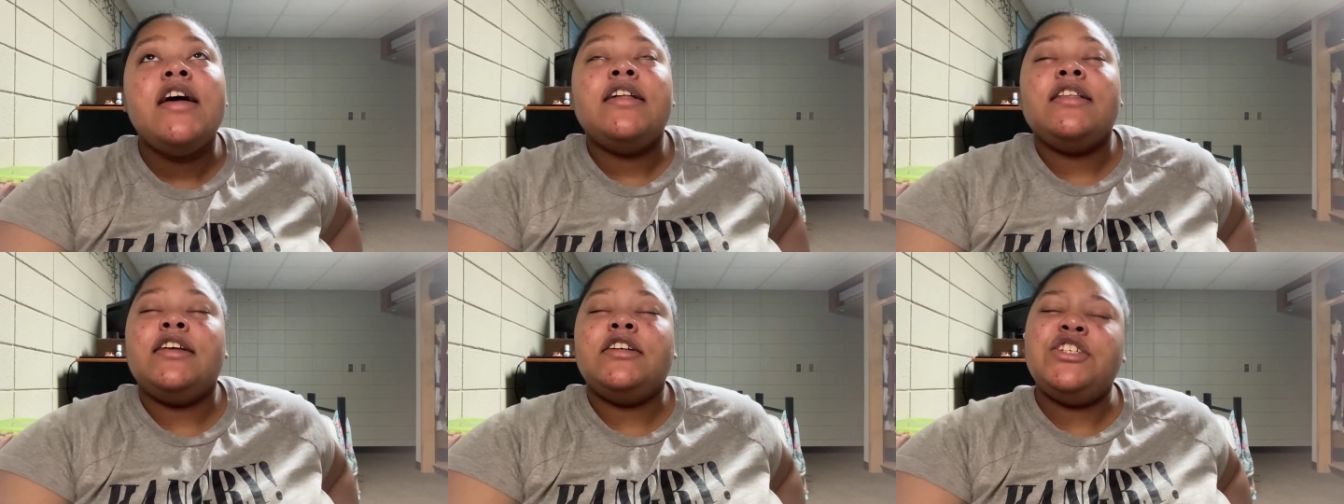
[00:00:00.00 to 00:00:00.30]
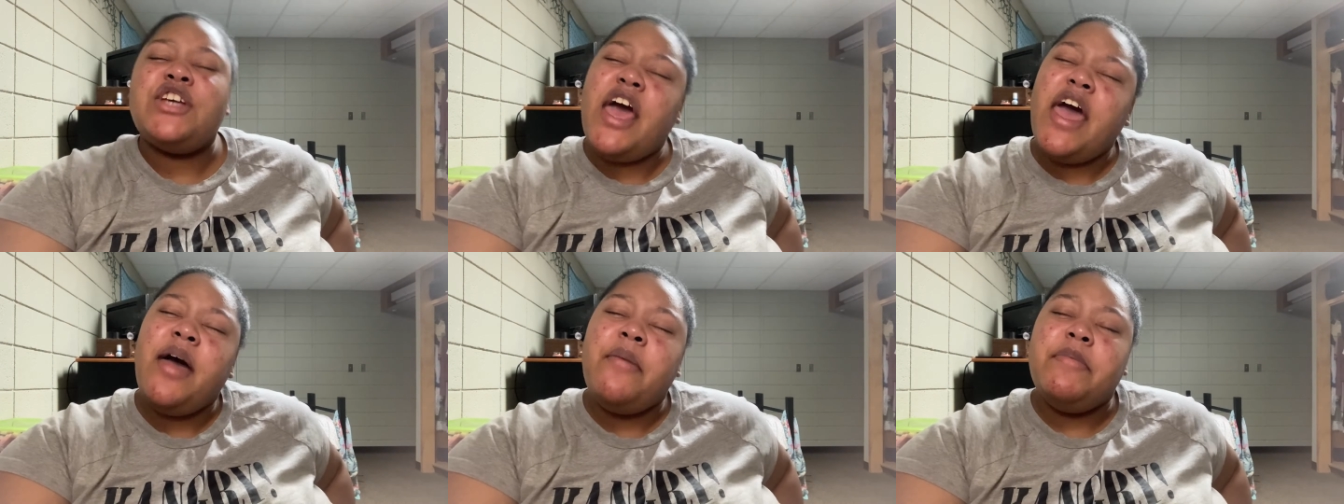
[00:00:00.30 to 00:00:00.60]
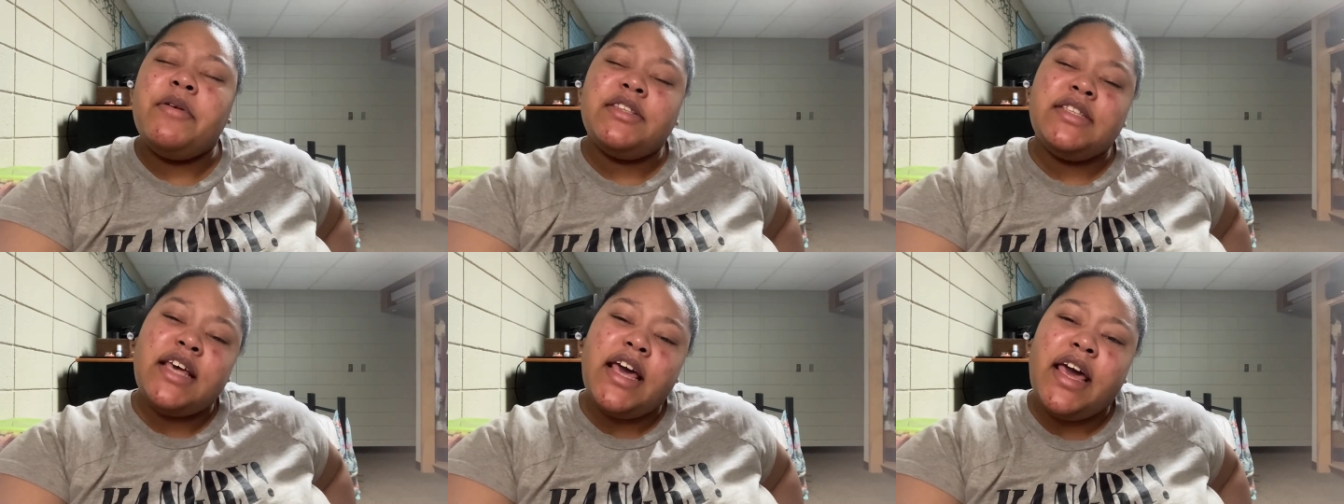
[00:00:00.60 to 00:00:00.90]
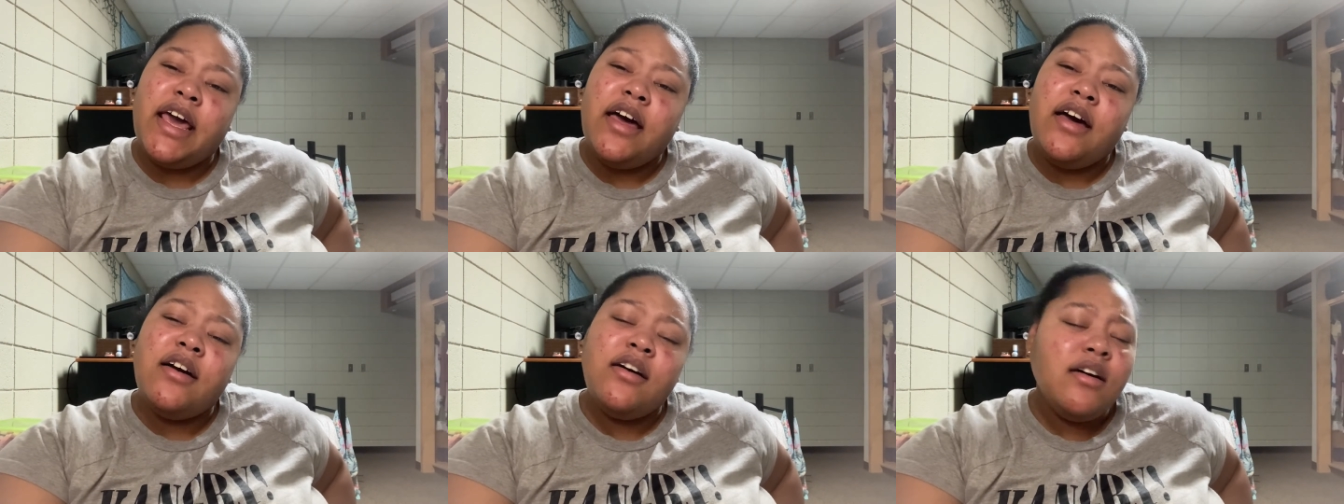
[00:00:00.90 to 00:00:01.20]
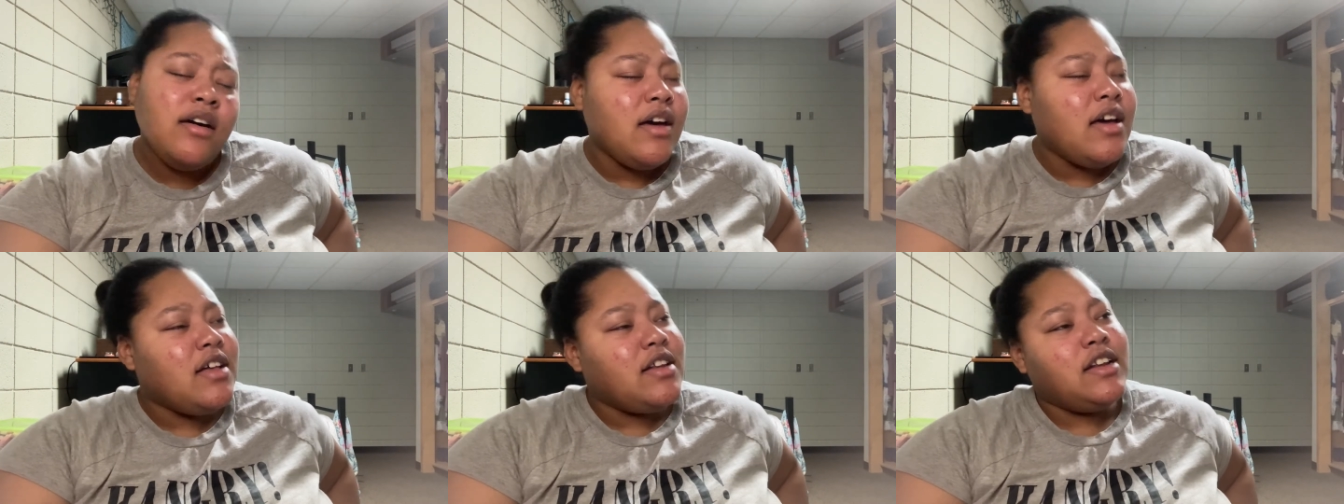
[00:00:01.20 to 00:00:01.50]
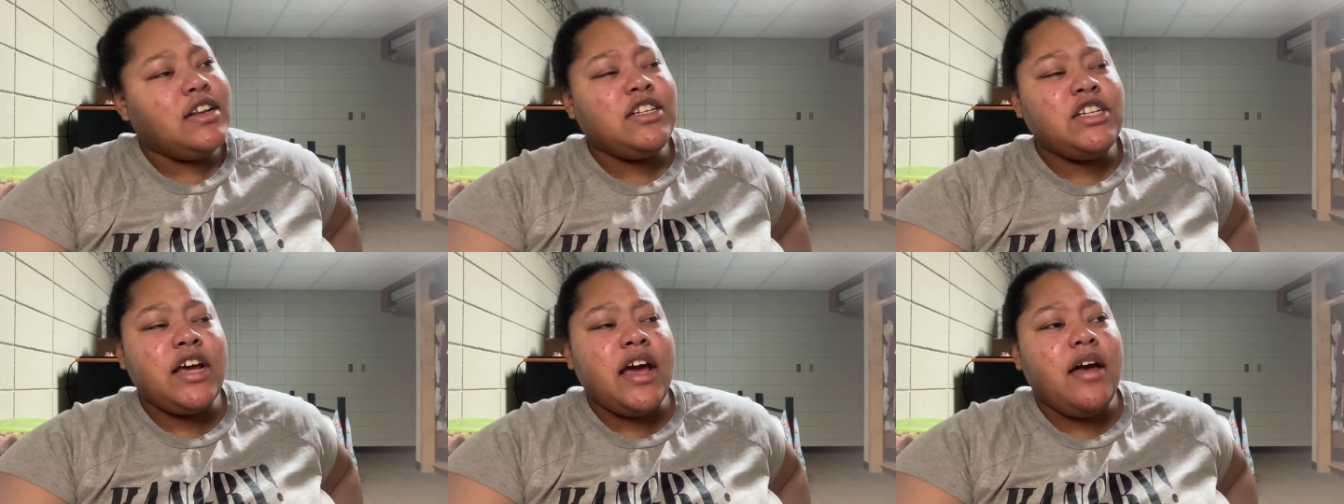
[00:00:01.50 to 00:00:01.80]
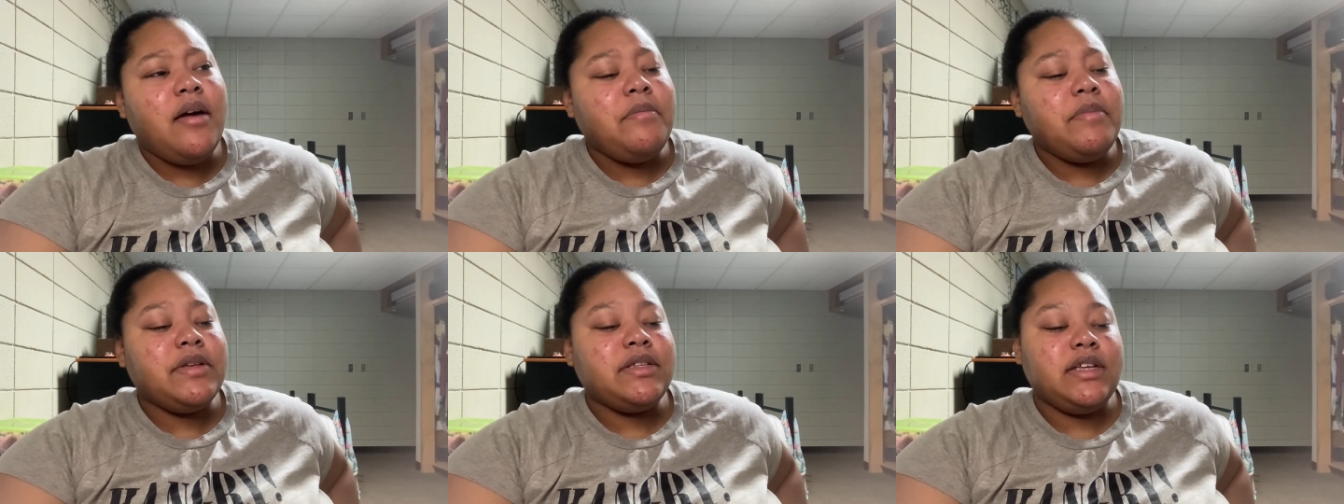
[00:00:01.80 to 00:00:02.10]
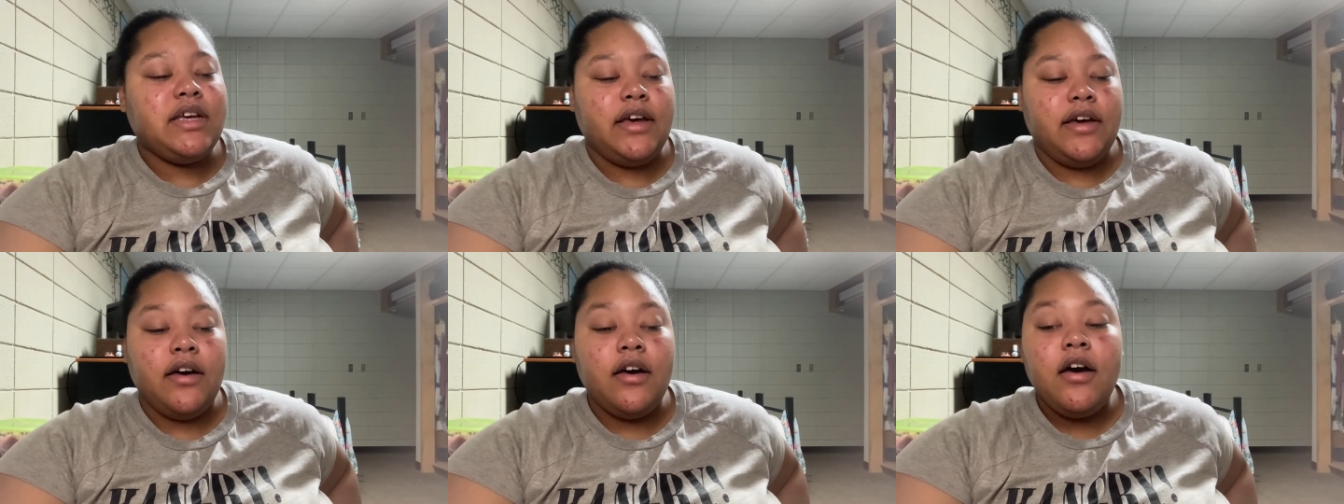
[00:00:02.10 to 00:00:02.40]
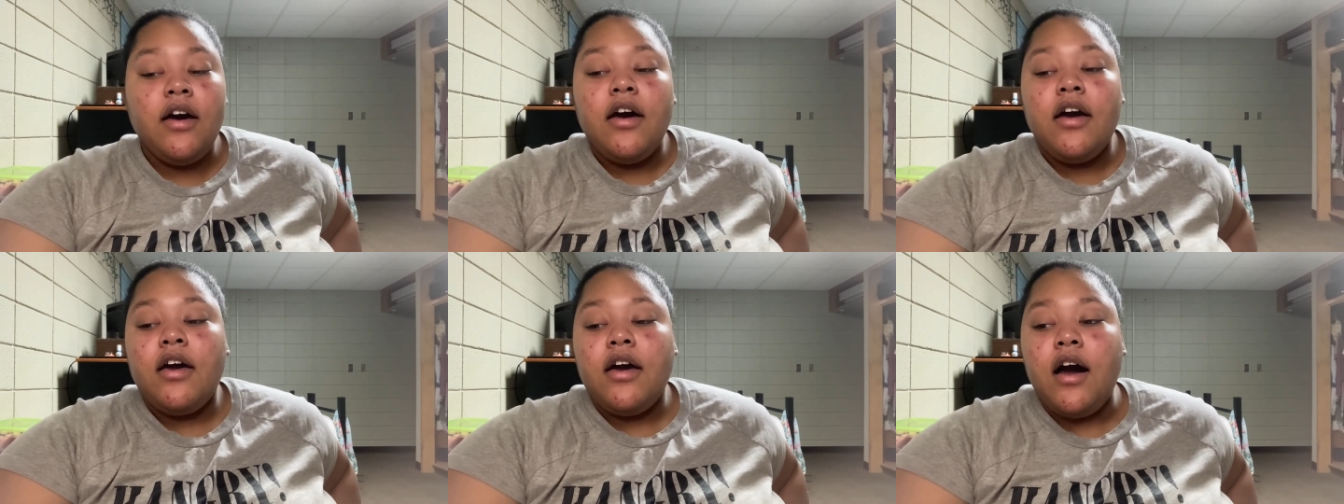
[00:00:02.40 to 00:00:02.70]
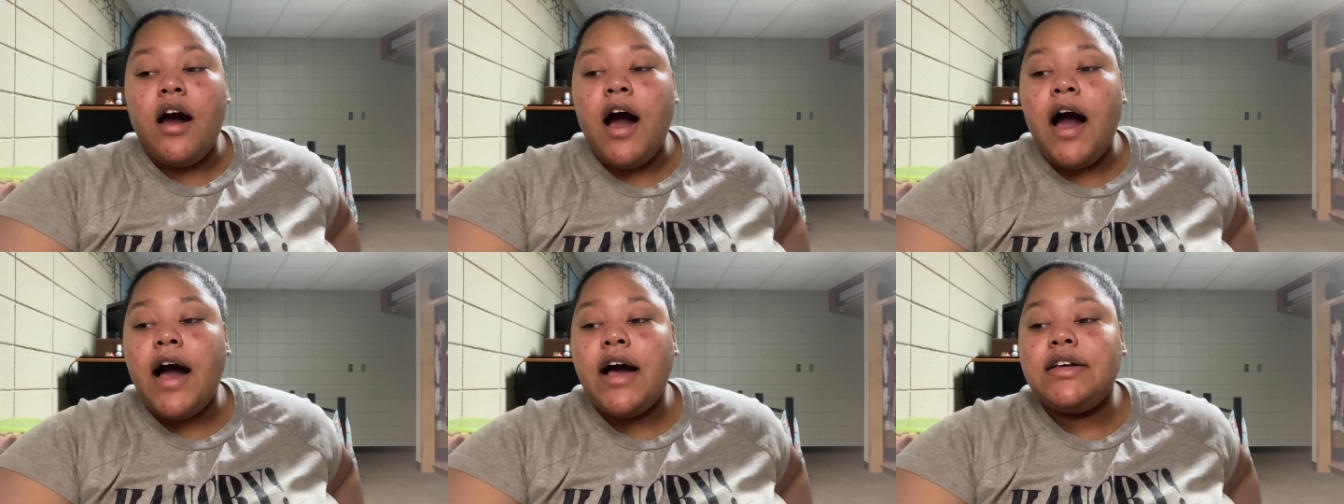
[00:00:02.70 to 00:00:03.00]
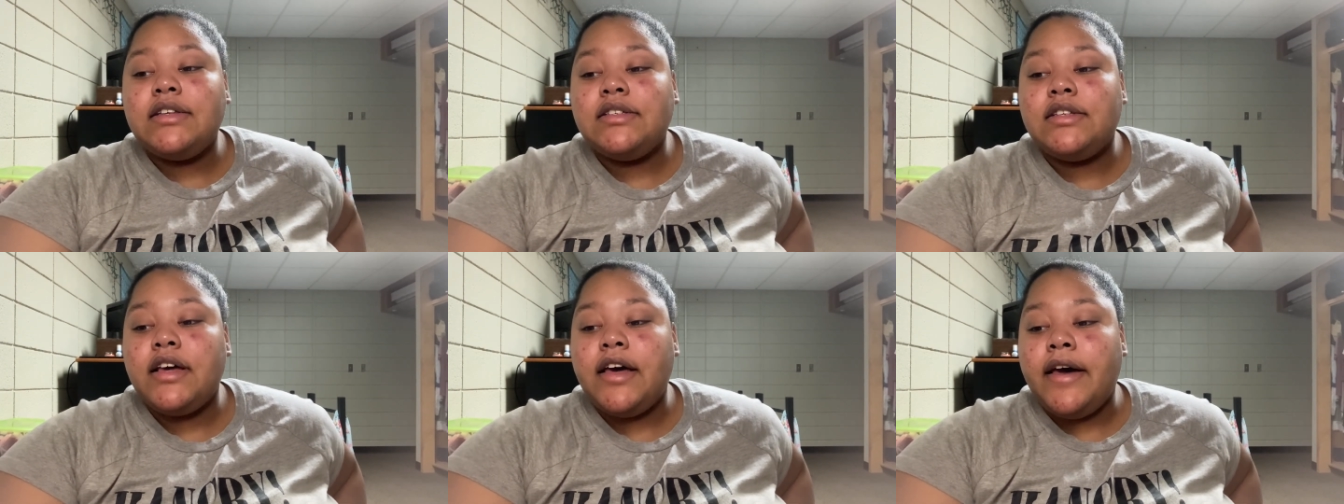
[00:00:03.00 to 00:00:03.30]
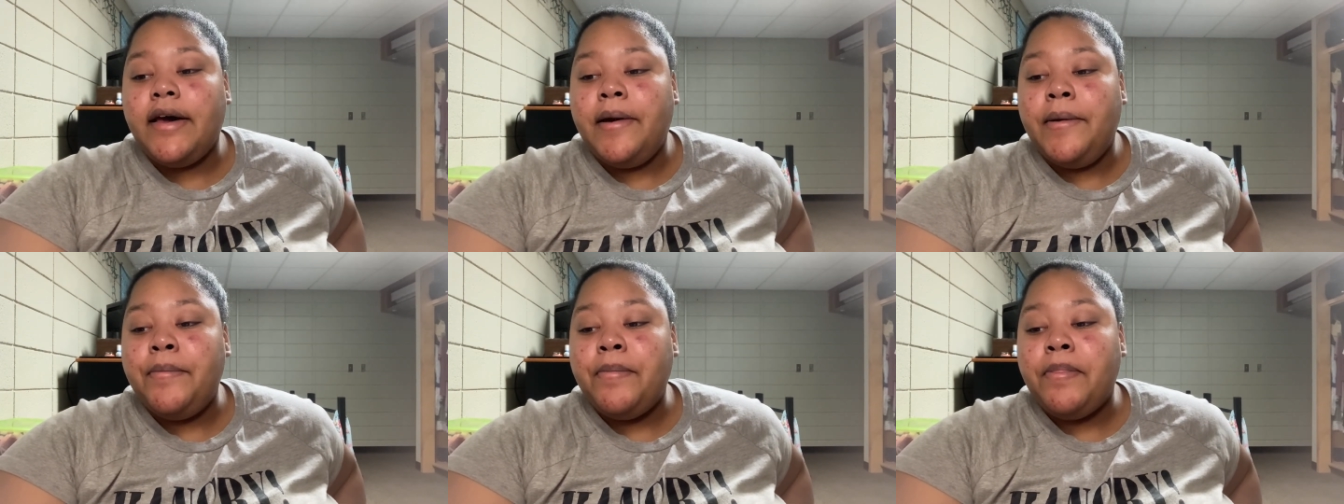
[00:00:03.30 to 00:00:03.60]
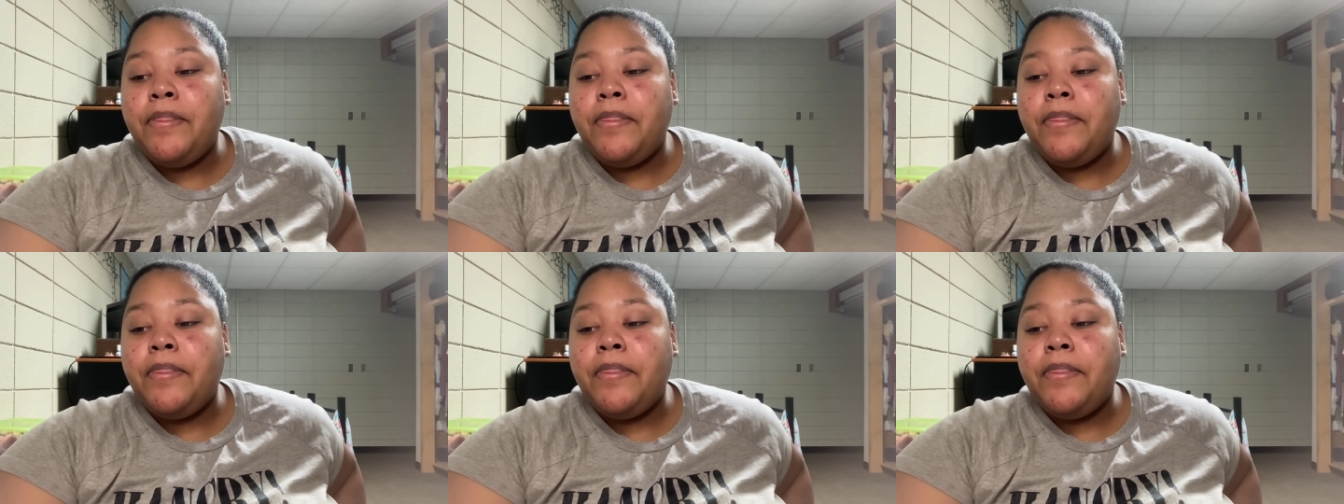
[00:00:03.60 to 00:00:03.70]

the champ is here. I said,